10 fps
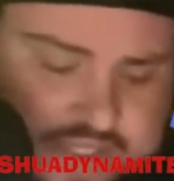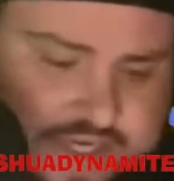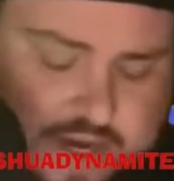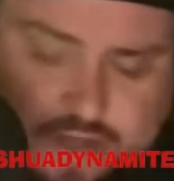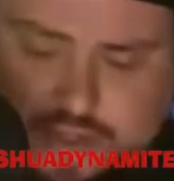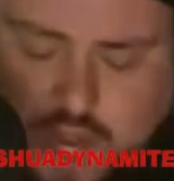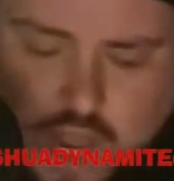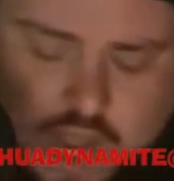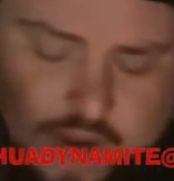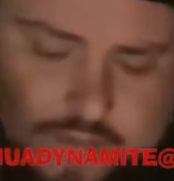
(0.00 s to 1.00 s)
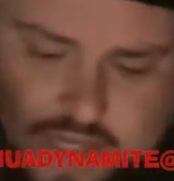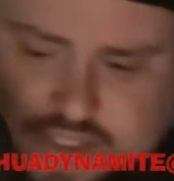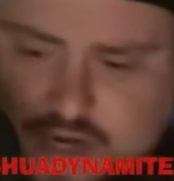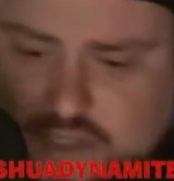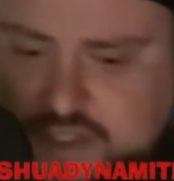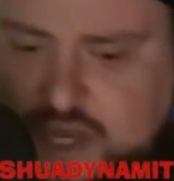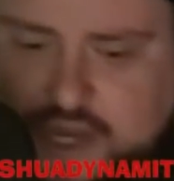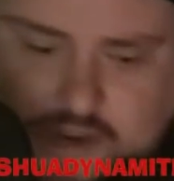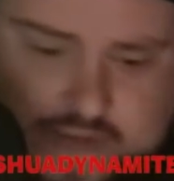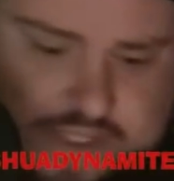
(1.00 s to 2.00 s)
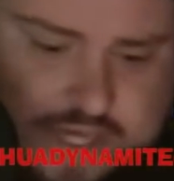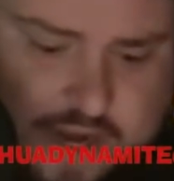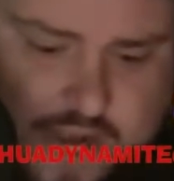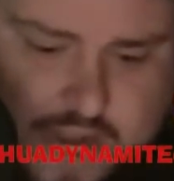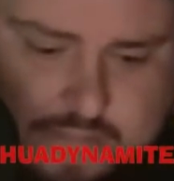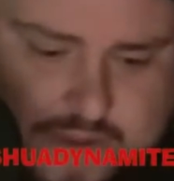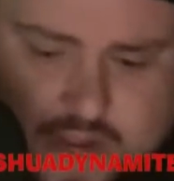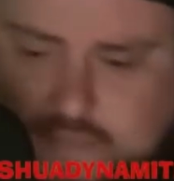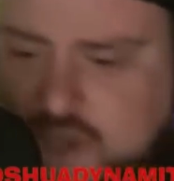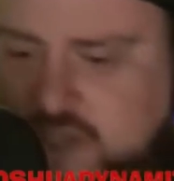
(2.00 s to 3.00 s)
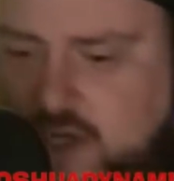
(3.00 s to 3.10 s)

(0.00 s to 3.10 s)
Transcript: I'm not scared of Doug. I'm not scared of Ziggy. I'm not scared of AB. I'm not